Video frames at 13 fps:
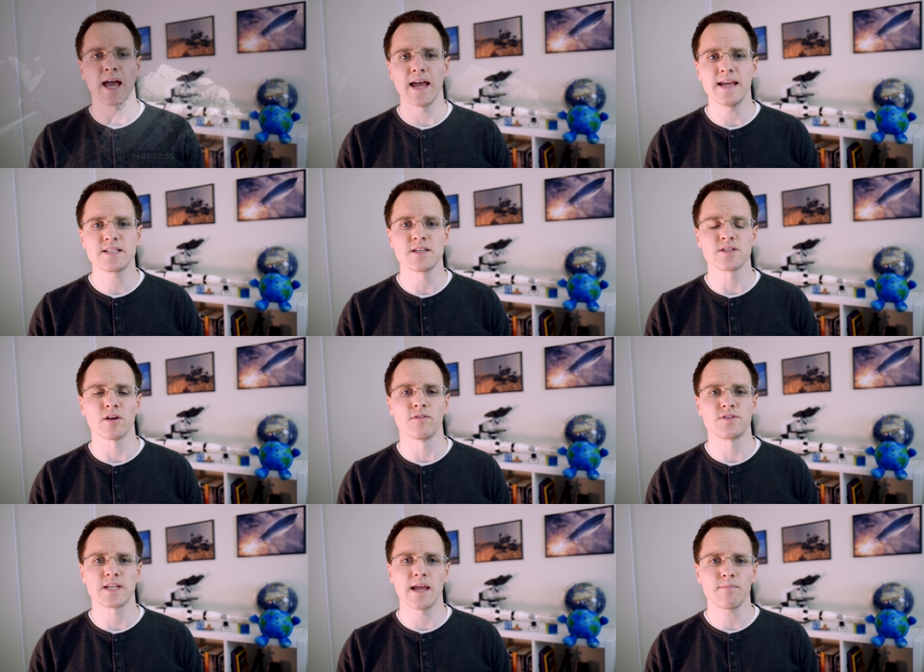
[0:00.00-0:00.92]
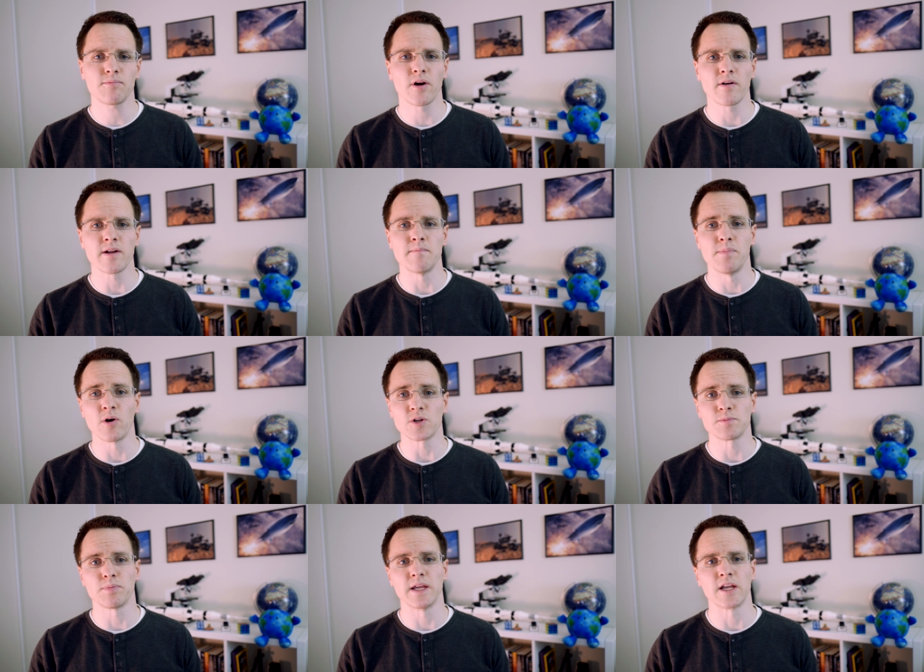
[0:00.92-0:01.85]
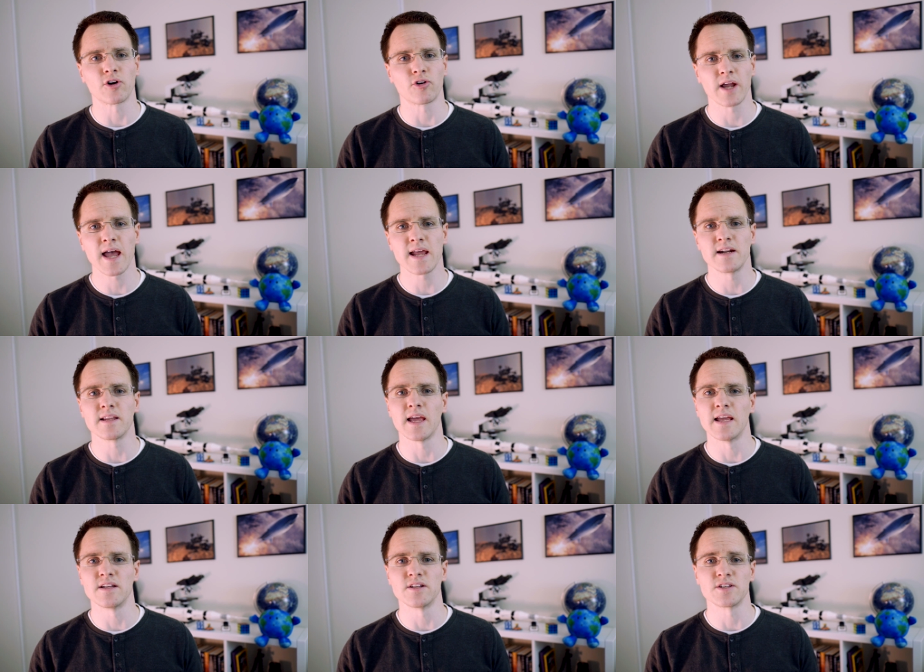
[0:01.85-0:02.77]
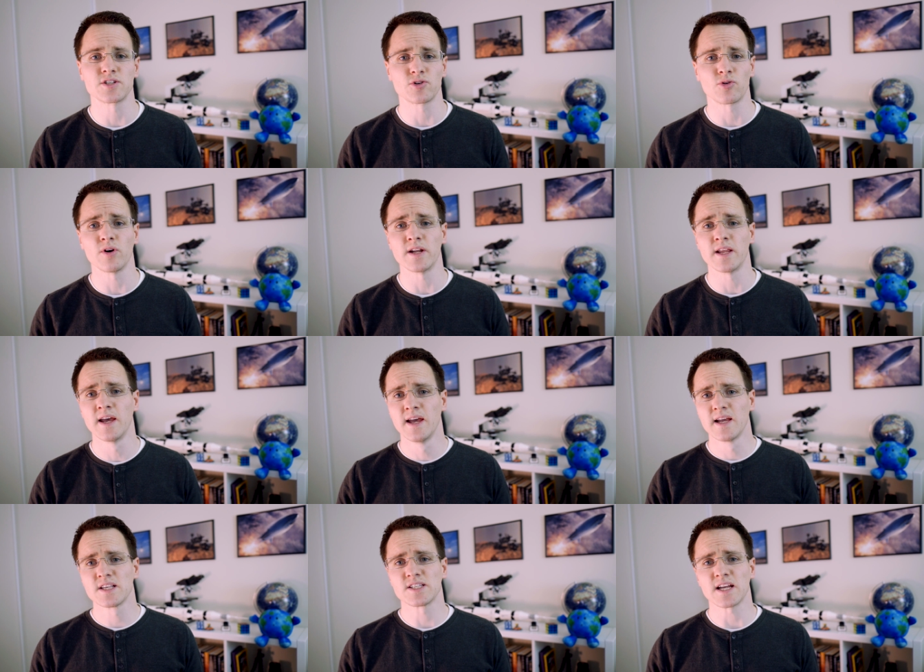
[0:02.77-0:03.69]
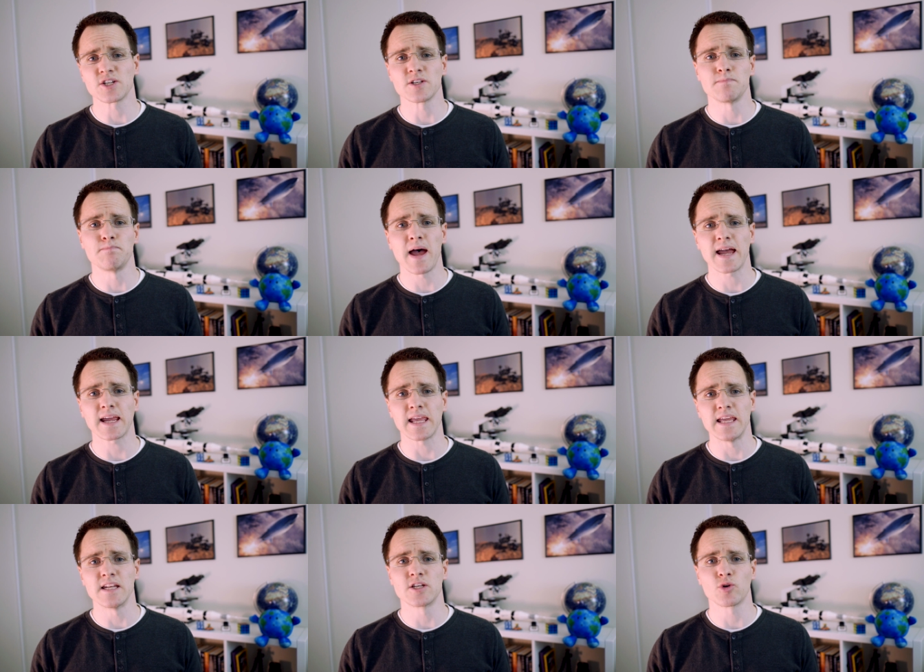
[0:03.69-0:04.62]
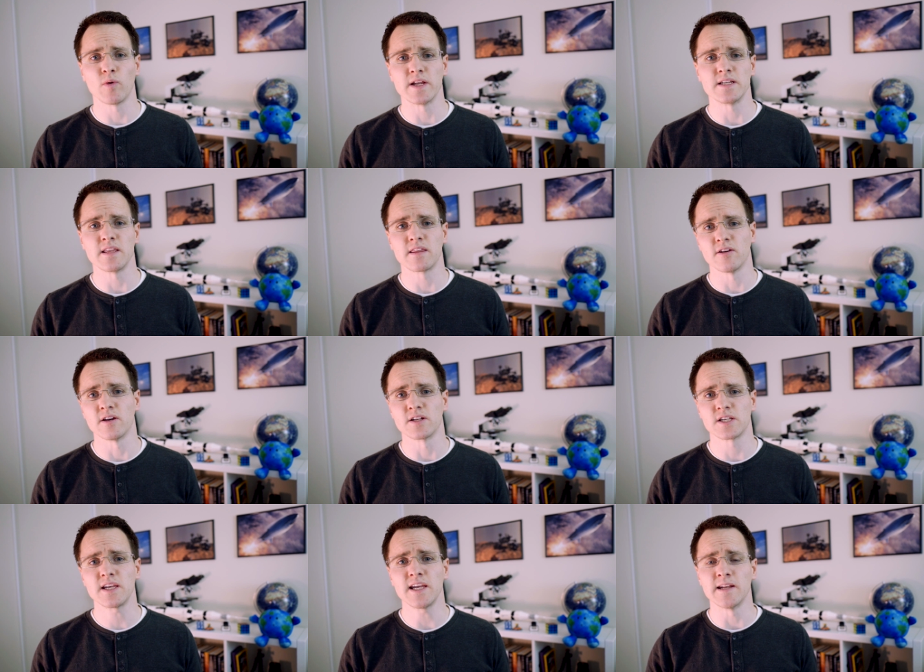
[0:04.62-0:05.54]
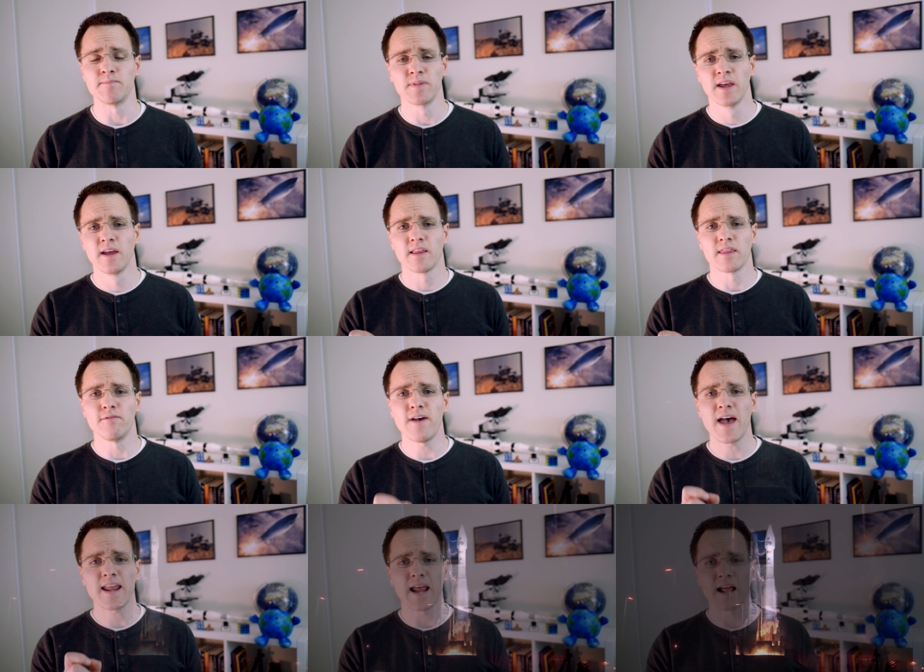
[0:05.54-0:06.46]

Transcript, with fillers: cases of temporary belts being created and destroyed, such as back in 2013. The Van